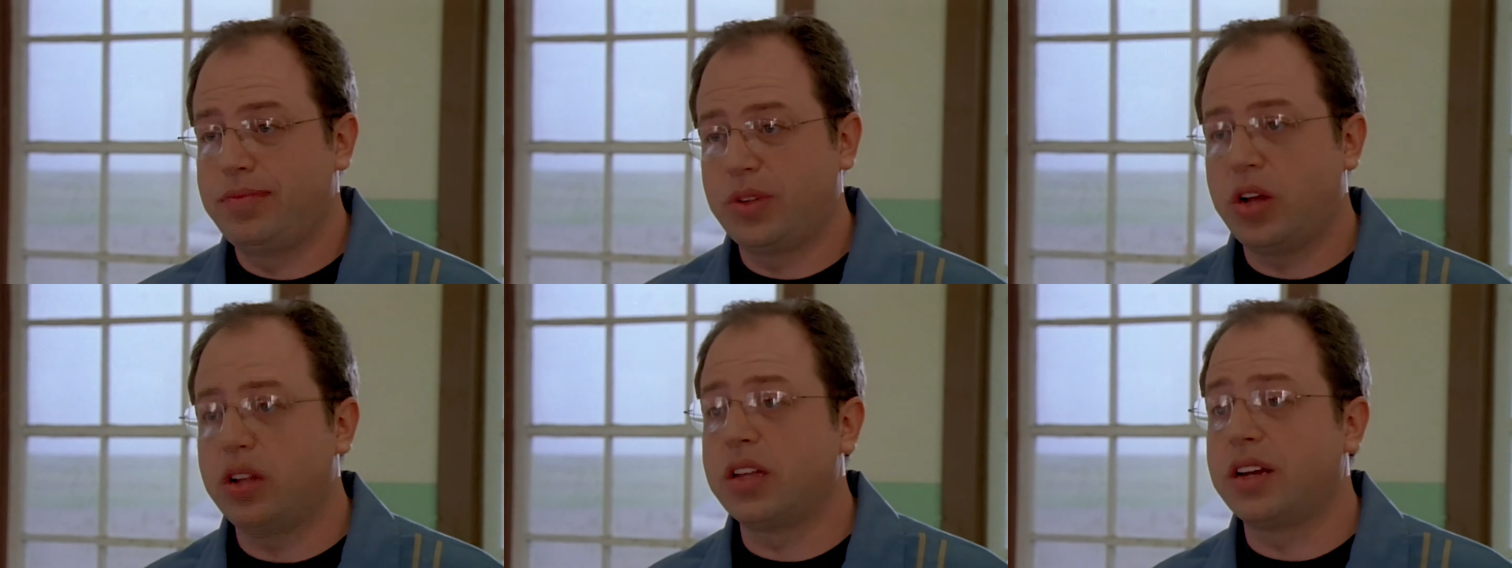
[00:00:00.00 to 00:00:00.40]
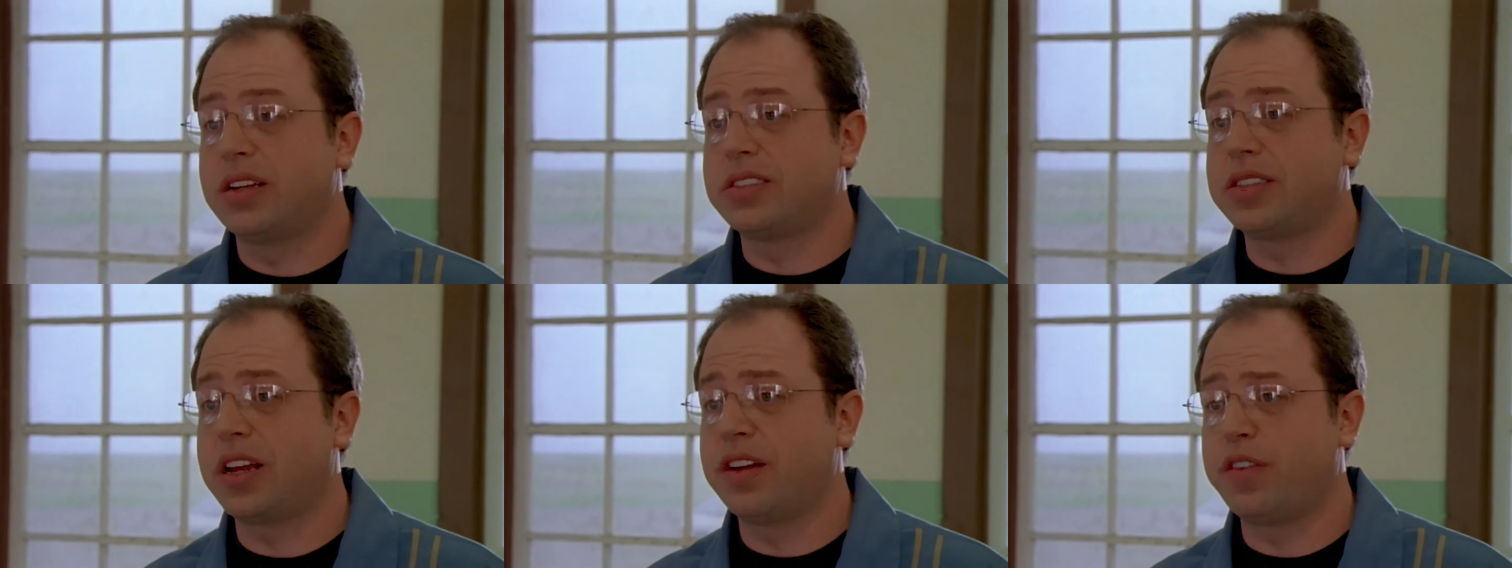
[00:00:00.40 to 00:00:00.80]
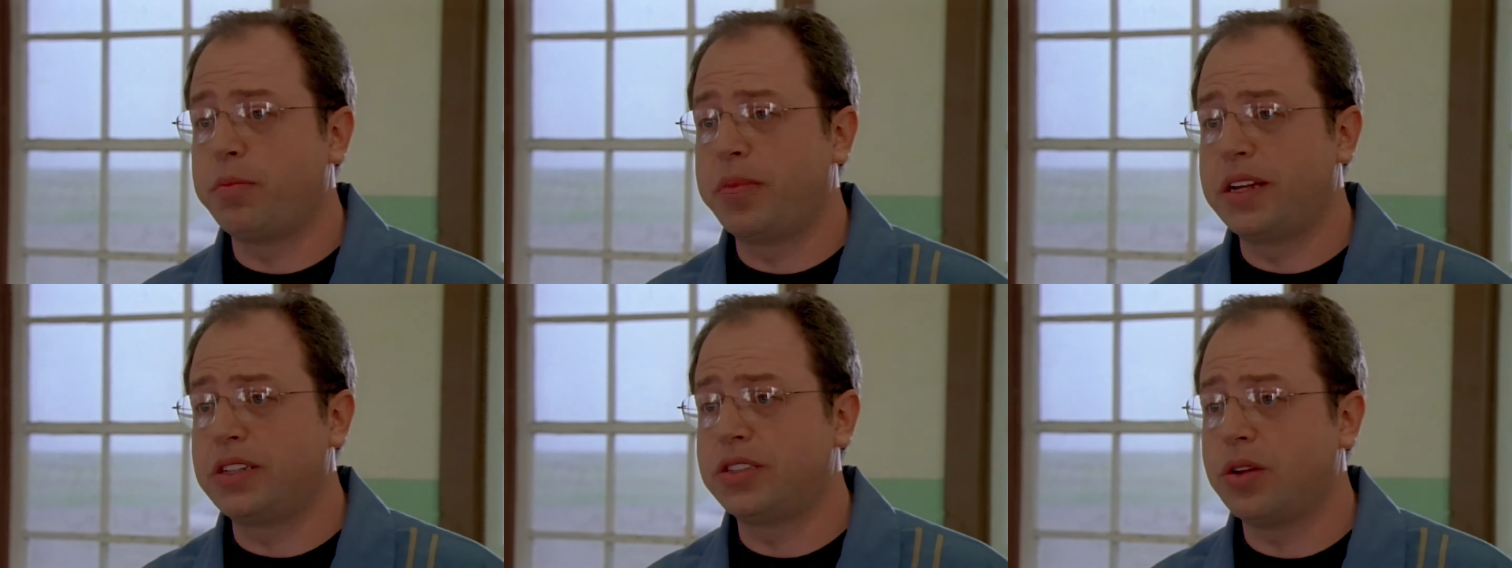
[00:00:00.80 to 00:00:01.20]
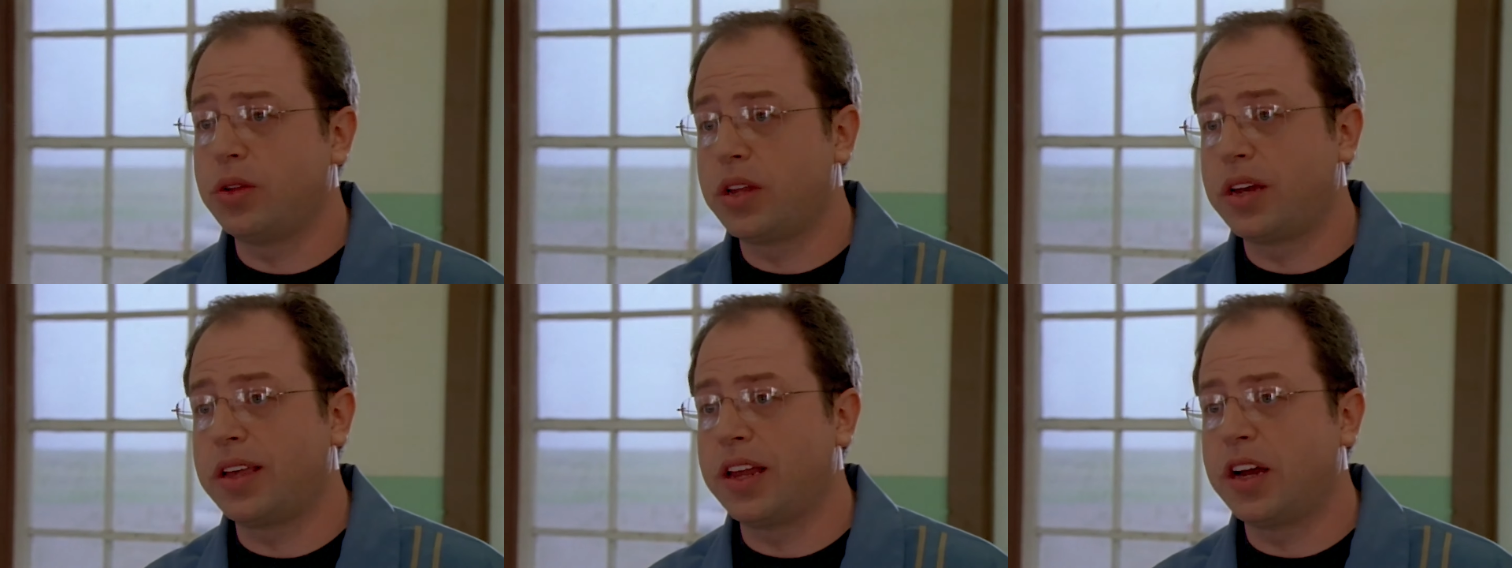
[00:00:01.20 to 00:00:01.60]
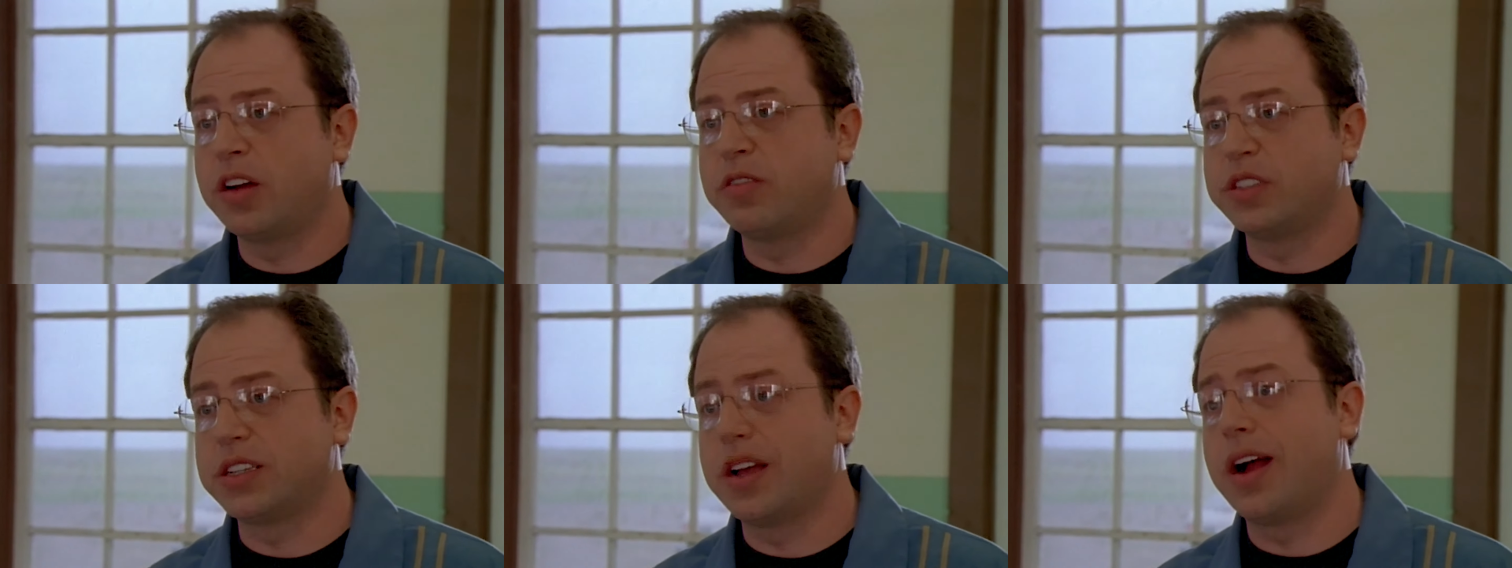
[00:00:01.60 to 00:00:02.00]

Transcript: Called it a son of a bitch. Told it to get out of his